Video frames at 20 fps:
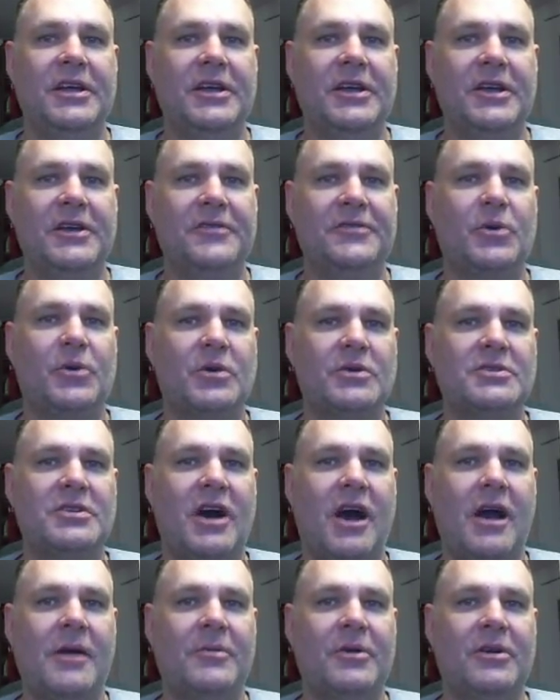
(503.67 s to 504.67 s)
if your
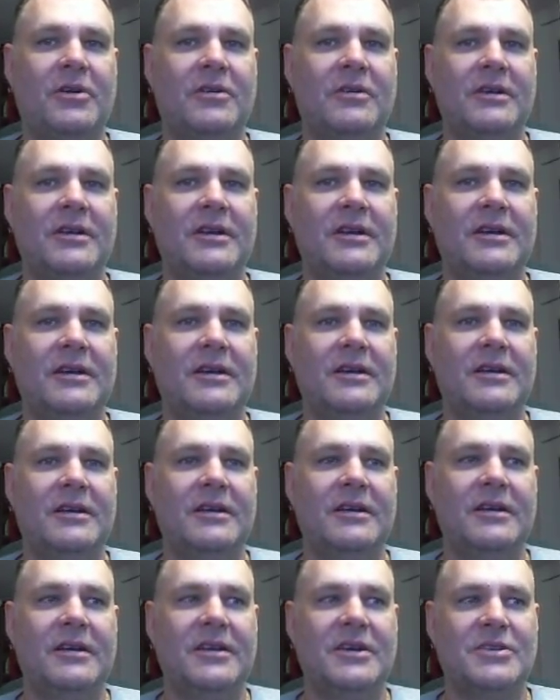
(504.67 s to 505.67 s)
timer
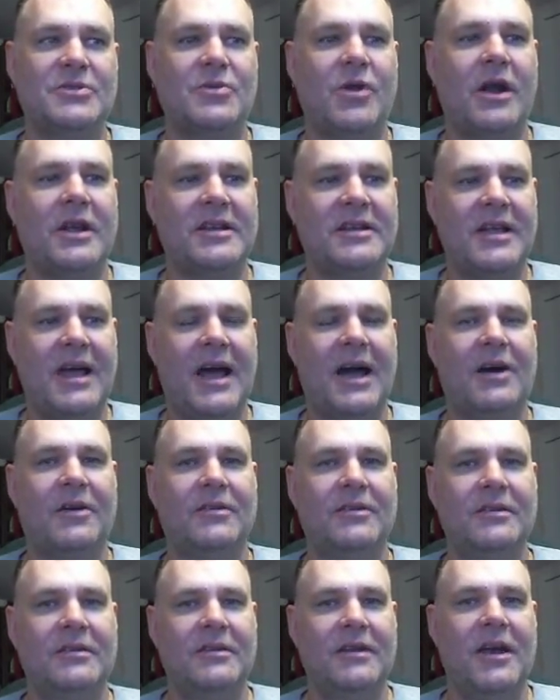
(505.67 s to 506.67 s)
is running
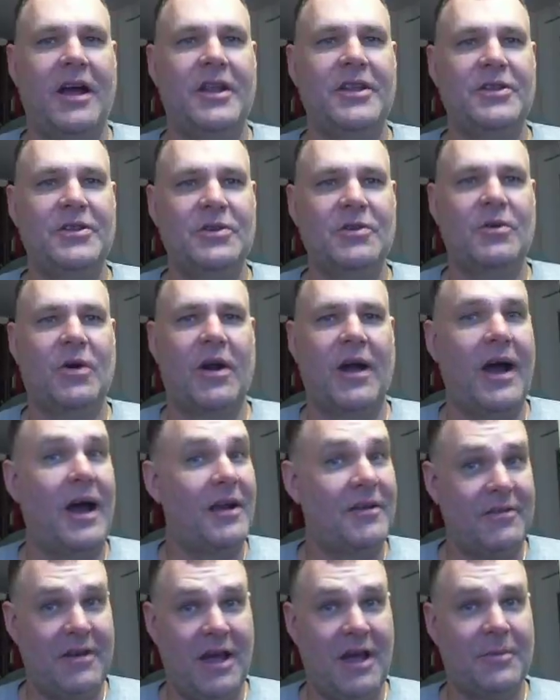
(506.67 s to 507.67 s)
down and you are out
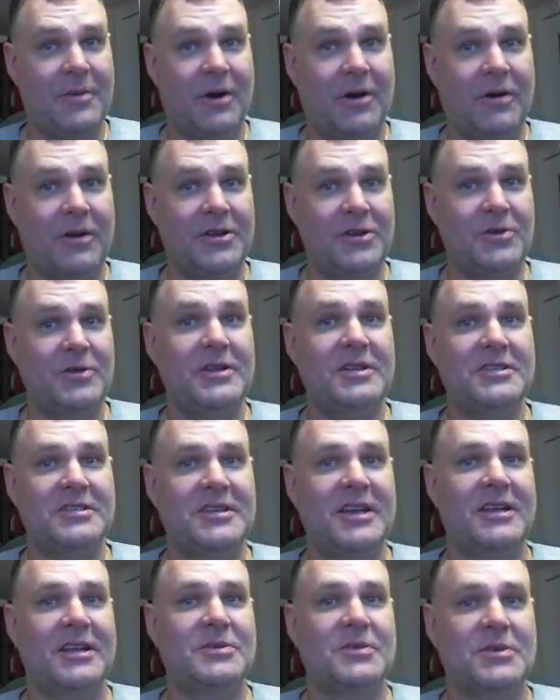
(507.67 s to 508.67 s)
of ammo and you need to
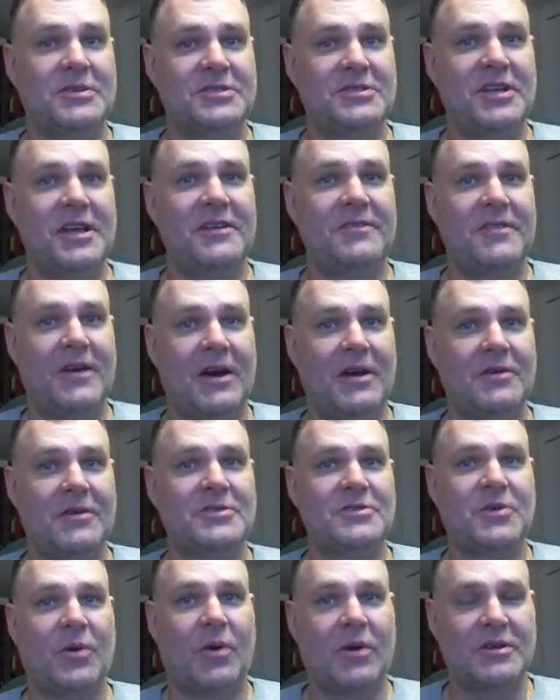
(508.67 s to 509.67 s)
get to a safe
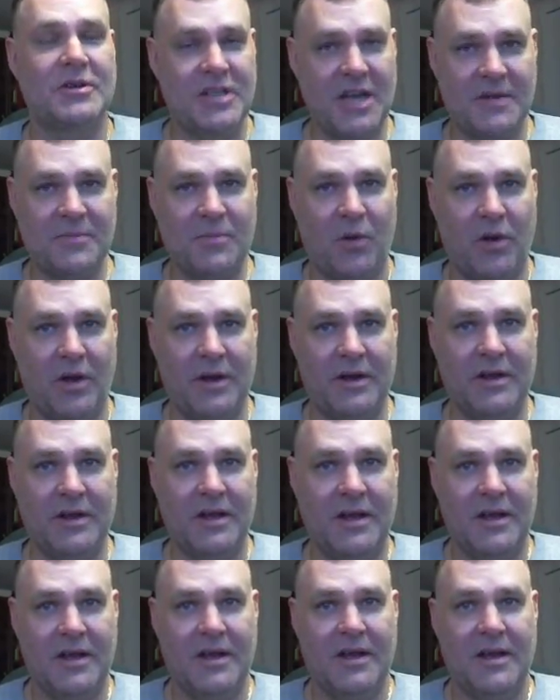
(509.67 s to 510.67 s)
house or a checkpoint,
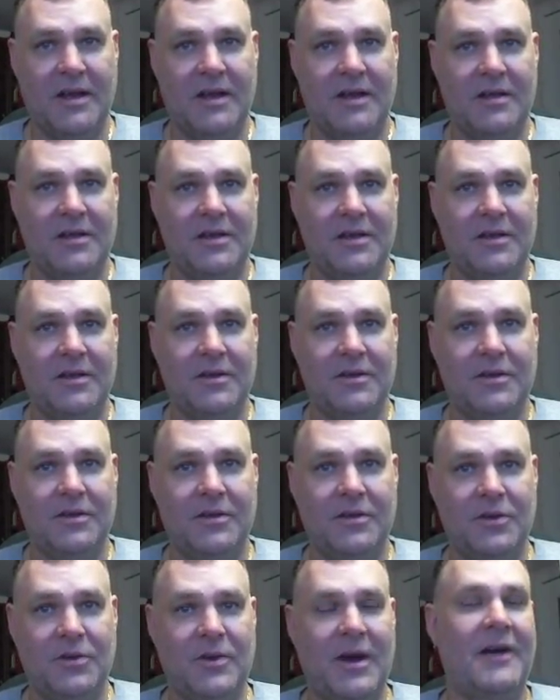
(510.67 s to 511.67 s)

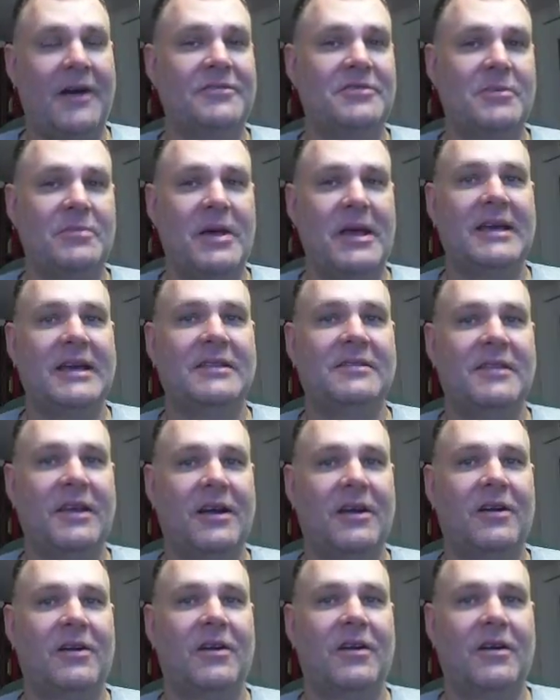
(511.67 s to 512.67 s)
you have to make it
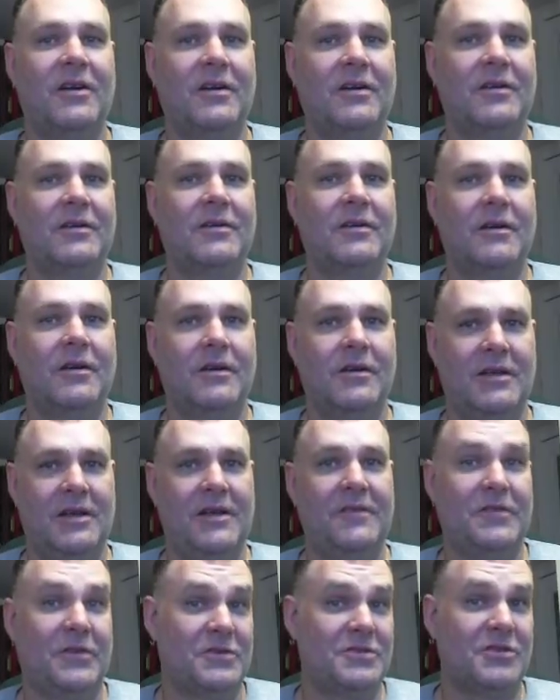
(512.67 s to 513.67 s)
there.
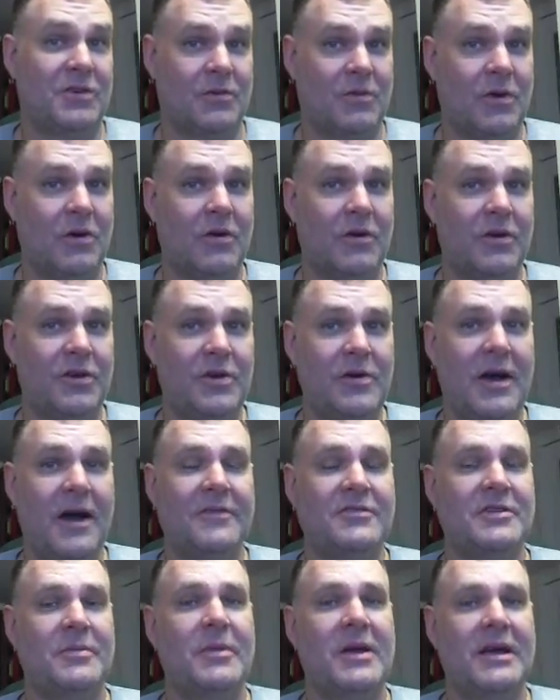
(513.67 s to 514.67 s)
If you're still rogue, you
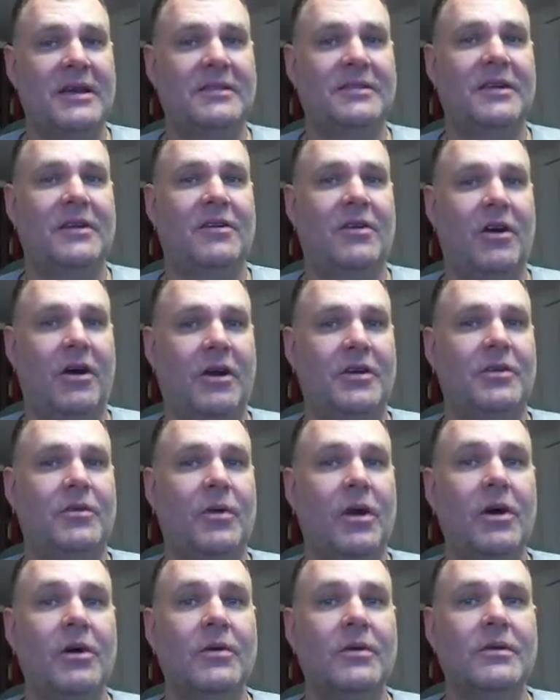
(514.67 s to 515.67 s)
have to make it there on
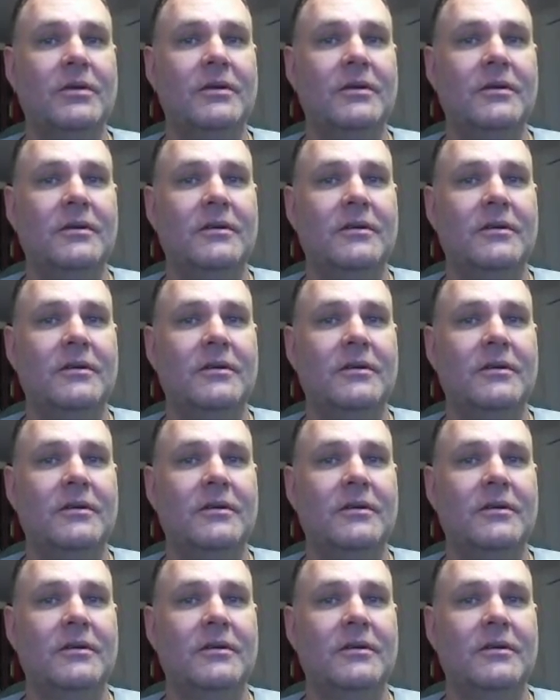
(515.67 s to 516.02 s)
your own,